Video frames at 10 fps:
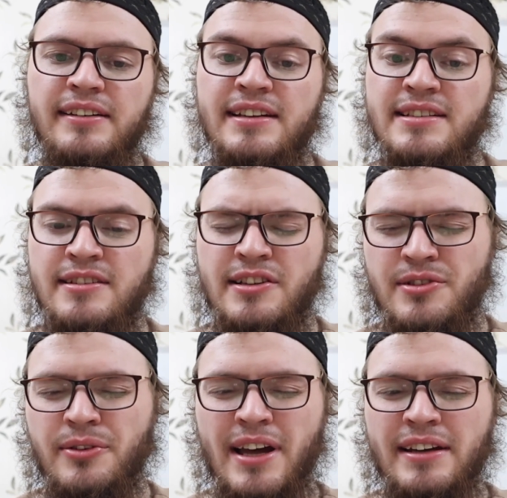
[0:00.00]
This is
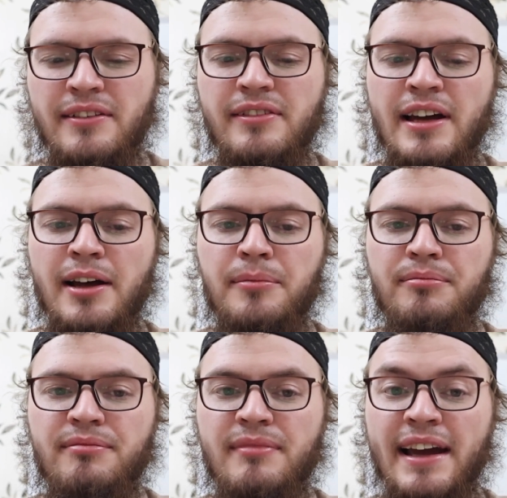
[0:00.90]
also kind of
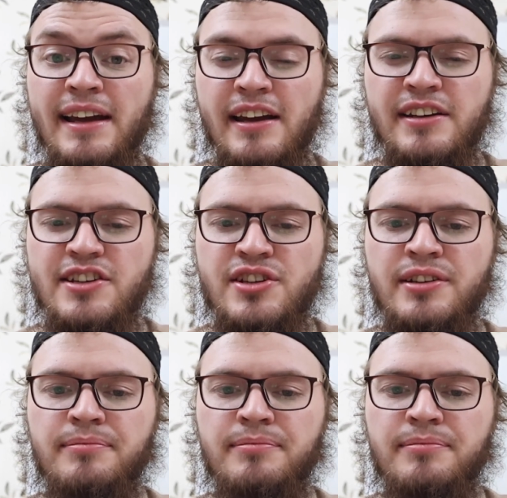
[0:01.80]
like a condition.